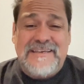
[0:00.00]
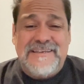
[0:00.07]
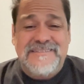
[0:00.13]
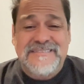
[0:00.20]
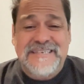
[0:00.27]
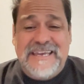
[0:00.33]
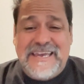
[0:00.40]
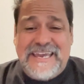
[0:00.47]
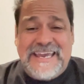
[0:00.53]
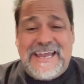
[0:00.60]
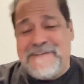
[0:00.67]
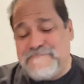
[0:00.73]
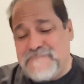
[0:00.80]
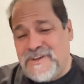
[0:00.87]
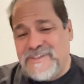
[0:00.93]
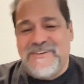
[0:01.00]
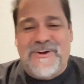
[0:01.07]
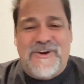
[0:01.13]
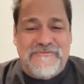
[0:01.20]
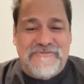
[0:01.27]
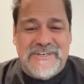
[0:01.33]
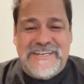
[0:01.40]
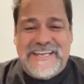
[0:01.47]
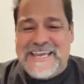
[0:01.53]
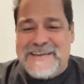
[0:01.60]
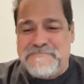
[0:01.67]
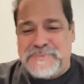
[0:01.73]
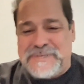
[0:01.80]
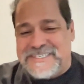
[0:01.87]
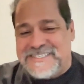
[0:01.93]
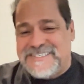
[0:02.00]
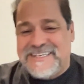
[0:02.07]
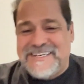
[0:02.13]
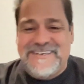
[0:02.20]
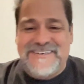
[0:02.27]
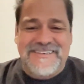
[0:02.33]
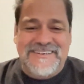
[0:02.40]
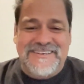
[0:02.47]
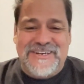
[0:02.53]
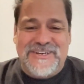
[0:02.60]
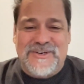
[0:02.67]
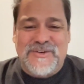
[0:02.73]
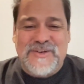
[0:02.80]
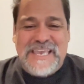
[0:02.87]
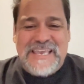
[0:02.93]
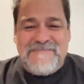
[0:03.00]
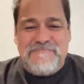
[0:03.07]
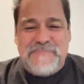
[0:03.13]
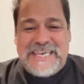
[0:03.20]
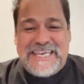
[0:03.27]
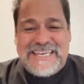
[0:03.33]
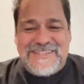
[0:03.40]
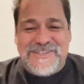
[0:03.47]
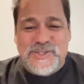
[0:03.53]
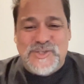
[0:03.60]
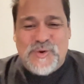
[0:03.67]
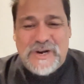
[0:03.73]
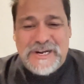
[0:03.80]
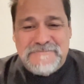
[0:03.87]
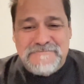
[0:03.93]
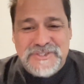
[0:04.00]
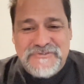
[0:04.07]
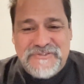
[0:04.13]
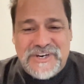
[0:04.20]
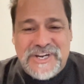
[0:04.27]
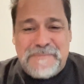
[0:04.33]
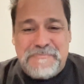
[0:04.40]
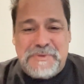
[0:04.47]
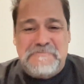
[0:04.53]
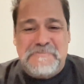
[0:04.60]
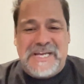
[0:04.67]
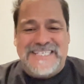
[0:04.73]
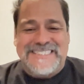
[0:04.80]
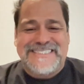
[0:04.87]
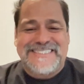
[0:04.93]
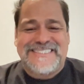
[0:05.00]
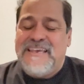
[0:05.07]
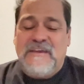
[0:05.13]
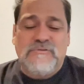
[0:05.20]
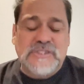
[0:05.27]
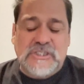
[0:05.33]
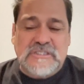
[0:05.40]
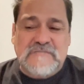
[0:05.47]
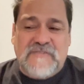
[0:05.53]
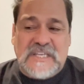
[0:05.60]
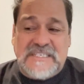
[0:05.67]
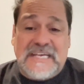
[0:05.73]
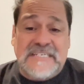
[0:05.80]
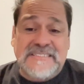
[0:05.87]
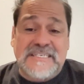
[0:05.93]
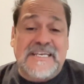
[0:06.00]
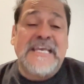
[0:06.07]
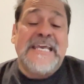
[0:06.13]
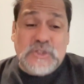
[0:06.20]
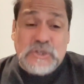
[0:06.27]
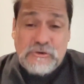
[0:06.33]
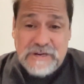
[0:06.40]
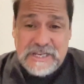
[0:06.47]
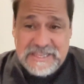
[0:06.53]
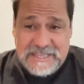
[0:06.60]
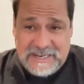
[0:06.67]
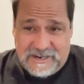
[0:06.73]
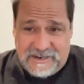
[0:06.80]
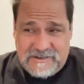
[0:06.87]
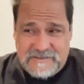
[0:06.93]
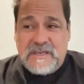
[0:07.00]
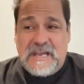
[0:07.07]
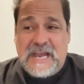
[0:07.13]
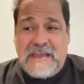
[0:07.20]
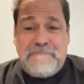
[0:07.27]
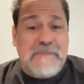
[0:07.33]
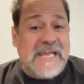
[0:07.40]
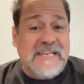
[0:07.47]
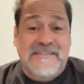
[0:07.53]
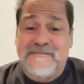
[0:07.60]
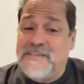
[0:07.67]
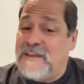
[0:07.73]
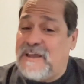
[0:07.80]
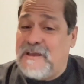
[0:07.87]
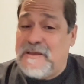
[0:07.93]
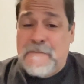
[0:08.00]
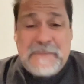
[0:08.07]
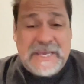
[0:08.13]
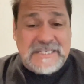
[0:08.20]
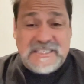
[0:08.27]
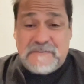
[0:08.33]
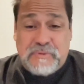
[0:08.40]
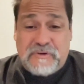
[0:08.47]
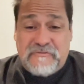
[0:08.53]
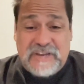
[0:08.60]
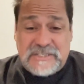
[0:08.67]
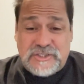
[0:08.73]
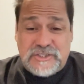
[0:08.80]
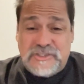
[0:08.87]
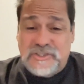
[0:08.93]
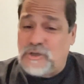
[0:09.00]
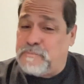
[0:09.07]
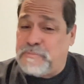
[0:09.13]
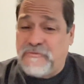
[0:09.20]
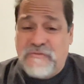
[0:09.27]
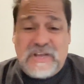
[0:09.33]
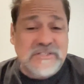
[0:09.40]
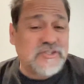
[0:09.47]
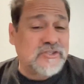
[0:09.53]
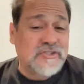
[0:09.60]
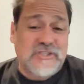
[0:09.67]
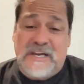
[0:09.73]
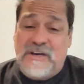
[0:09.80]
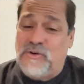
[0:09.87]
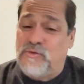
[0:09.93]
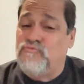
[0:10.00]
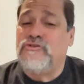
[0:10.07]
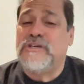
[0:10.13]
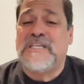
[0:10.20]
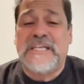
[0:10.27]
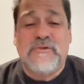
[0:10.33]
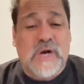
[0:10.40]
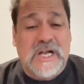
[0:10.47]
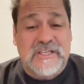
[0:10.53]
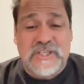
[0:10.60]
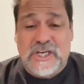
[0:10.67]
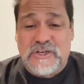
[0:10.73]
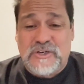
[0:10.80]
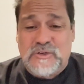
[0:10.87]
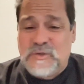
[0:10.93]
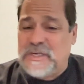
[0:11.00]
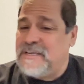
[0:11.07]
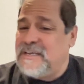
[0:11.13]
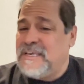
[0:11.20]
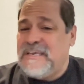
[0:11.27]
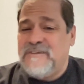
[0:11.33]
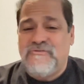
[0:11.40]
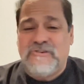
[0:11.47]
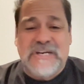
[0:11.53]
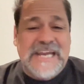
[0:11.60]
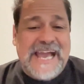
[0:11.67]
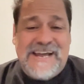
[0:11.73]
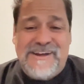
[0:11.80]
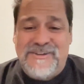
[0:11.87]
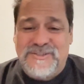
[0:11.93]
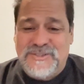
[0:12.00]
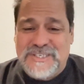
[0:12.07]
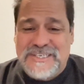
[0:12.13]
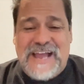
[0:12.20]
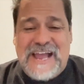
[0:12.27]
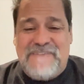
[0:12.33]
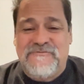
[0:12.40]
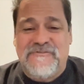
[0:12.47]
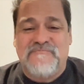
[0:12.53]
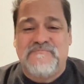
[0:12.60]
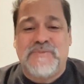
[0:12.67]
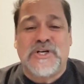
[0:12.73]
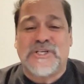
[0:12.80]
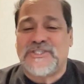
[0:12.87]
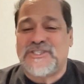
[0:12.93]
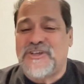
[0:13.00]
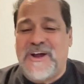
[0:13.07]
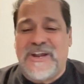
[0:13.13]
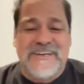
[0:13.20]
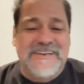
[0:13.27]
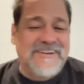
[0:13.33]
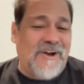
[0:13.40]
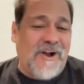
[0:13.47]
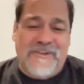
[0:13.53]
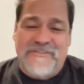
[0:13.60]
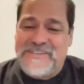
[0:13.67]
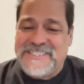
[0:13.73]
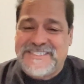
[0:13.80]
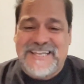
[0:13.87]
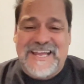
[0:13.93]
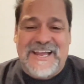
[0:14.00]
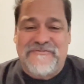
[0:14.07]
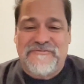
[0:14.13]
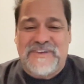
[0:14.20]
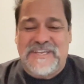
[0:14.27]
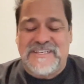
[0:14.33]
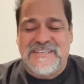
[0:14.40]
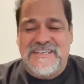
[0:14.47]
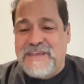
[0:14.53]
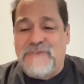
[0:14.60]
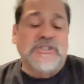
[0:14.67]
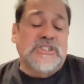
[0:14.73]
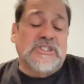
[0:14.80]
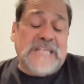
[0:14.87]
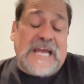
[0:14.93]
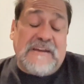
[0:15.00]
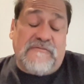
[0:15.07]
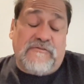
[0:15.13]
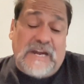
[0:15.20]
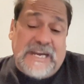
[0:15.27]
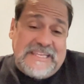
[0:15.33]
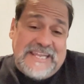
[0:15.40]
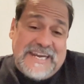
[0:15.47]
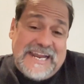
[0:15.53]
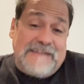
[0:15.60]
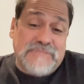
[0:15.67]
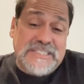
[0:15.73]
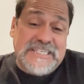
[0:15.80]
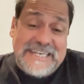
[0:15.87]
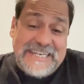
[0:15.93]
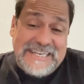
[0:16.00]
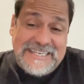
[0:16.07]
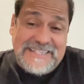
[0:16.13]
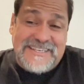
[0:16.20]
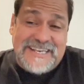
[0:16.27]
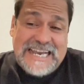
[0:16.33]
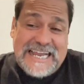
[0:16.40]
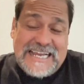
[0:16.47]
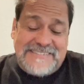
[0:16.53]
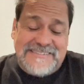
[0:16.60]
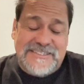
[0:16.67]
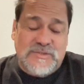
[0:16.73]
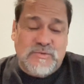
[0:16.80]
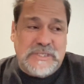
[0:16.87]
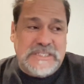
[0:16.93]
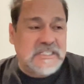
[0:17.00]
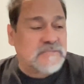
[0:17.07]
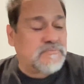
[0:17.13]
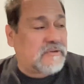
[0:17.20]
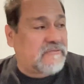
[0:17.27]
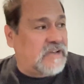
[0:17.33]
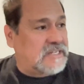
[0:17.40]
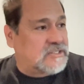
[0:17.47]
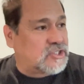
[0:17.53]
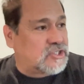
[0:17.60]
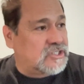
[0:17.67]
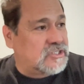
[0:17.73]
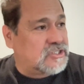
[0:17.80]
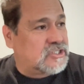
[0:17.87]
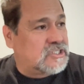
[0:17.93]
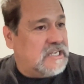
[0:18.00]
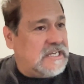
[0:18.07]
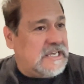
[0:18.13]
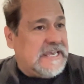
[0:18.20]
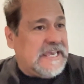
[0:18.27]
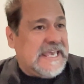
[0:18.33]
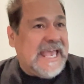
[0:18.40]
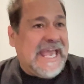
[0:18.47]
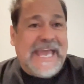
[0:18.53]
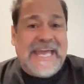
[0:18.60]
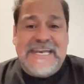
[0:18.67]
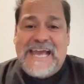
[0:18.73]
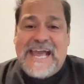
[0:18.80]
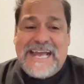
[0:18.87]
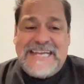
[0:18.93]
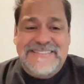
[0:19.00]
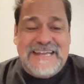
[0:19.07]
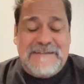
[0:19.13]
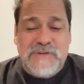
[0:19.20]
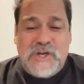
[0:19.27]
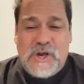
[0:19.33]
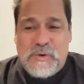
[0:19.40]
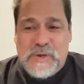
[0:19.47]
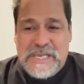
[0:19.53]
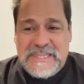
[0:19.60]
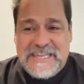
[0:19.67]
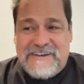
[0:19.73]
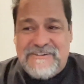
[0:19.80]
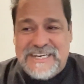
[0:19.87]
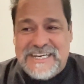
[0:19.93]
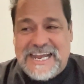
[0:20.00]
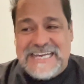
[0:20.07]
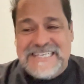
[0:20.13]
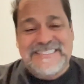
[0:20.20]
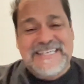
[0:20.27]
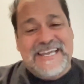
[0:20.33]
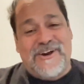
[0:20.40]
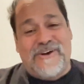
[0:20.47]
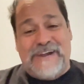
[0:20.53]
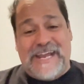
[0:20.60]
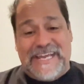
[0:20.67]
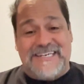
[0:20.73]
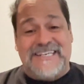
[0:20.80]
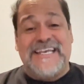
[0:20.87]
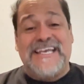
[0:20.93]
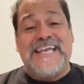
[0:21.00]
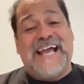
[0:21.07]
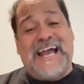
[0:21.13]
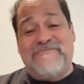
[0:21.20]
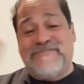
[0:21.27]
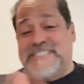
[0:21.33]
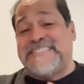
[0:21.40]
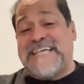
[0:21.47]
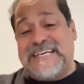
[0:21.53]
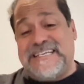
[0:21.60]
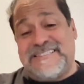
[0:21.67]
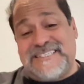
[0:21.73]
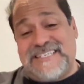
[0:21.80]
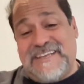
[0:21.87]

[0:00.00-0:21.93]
say, hey, I'm on the Harvard campus and, being in the dorms for a couple months, it was just fantastic. During there, I met amazing professors. So professors that are really well known, renowned, have books on all this stuff. And it was just kind of funny that I'm sitting in the classes with these professors. And as I'm going there and kind of saying, all right, I've decided to